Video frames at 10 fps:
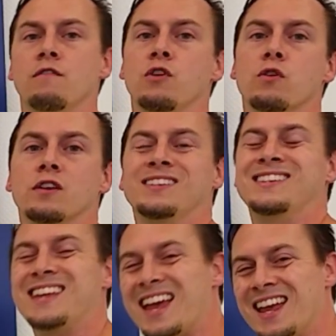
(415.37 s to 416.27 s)
of your
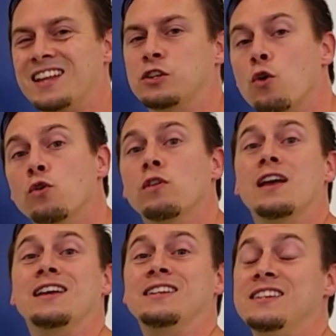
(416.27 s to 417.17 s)

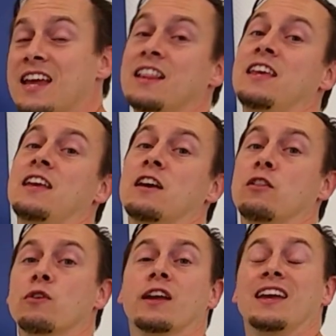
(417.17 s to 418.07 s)
total daily
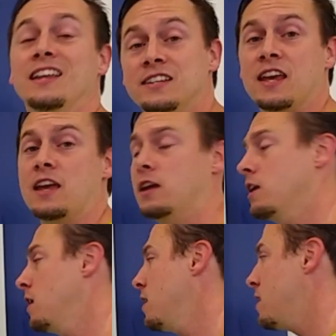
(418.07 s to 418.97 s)
caloric intake.
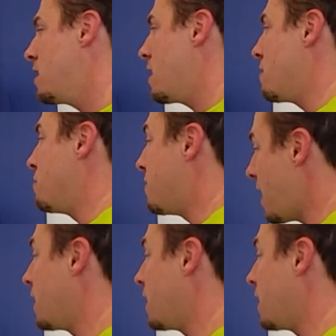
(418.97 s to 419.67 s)
And